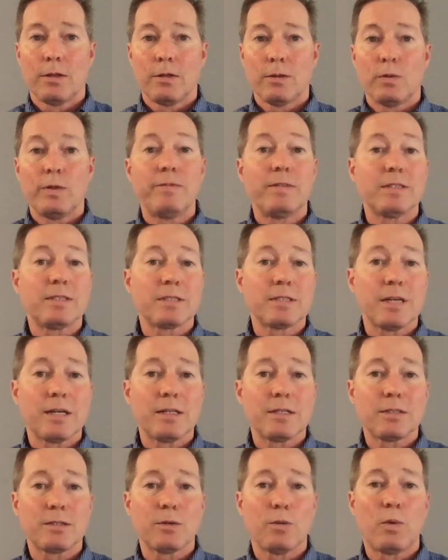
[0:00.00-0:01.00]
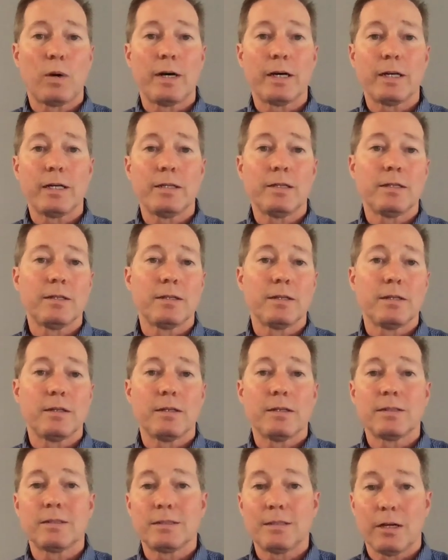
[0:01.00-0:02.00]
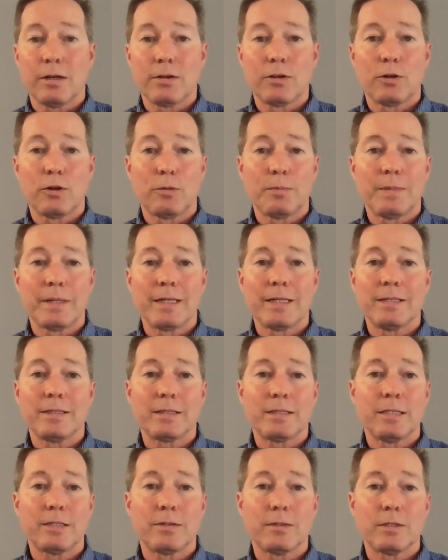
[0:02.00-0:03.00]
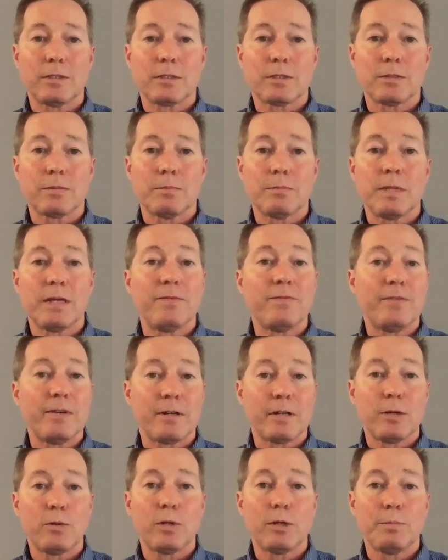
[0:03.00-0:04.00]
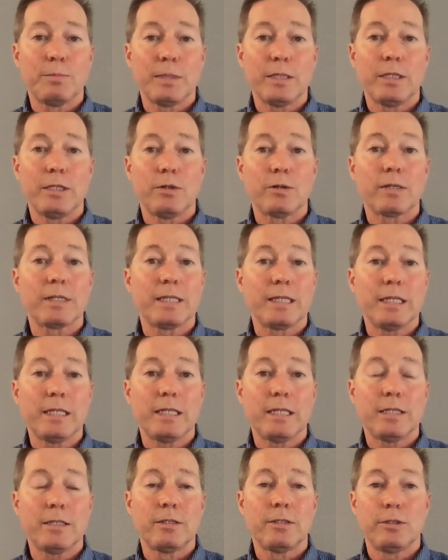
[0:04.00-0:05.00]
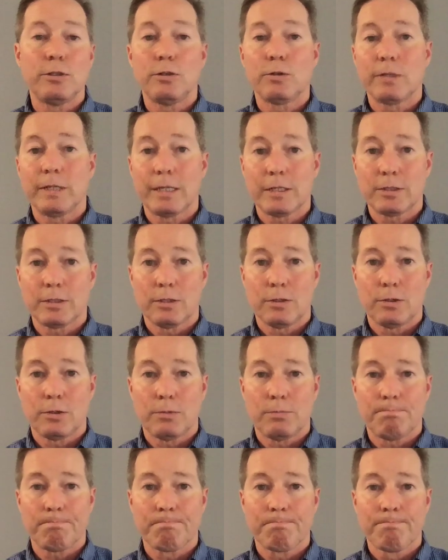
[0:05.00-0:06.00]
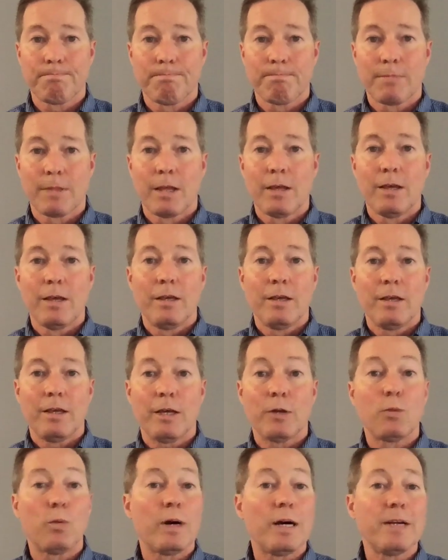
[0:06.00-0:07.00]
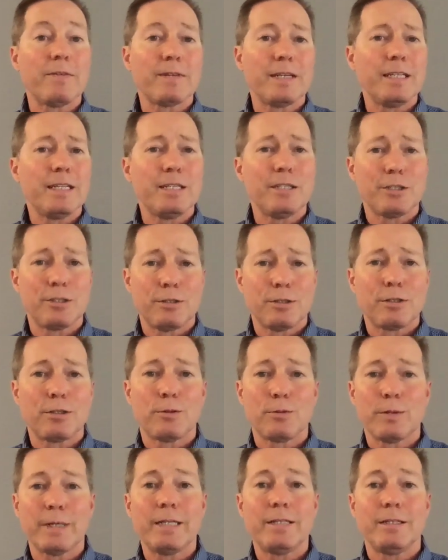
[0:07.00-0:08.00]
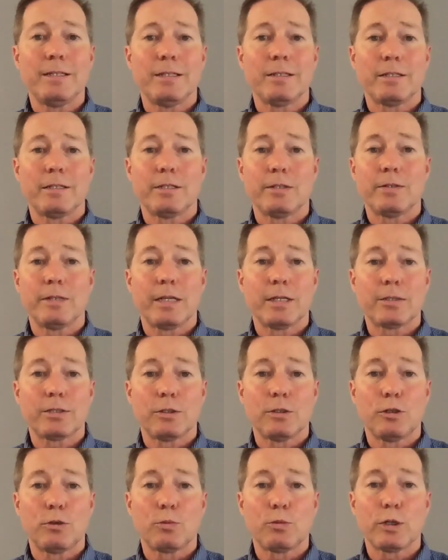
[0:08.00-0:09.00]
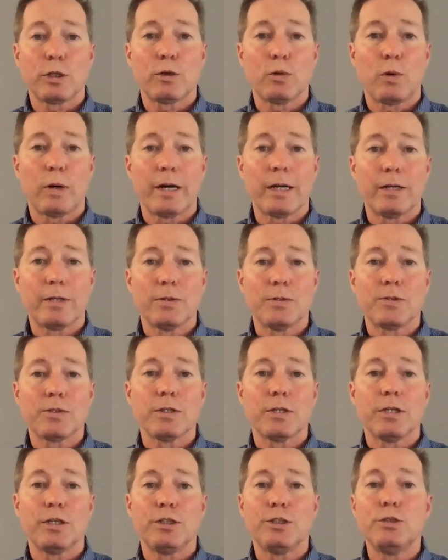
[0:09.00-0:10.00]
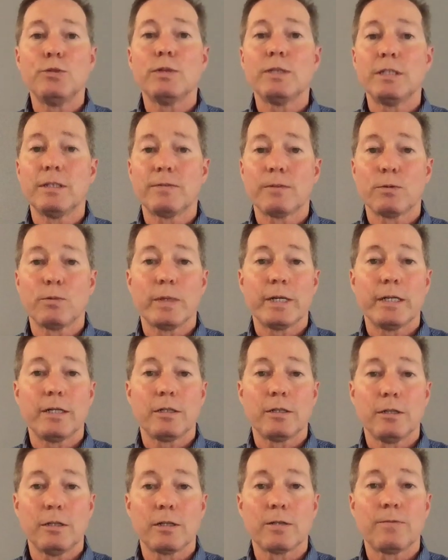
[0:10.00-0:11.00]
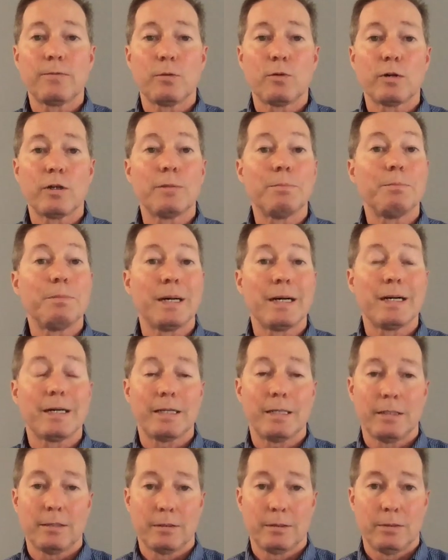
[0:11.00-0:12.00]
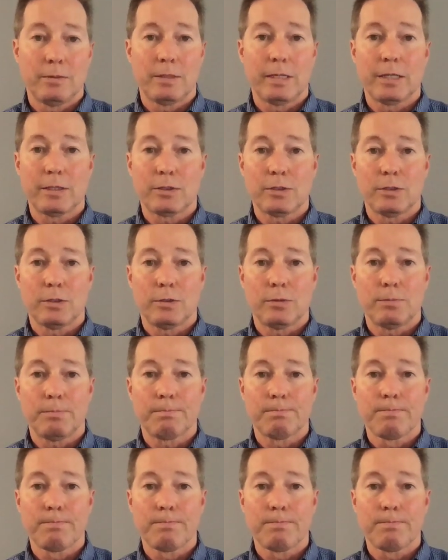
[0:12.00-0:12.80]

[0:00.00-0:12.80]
We've discussed why stealth home buying secrets may very well be your key to your next home, and why if getting a good or great deal on your next home requires a new and different way to look for and buy your next home.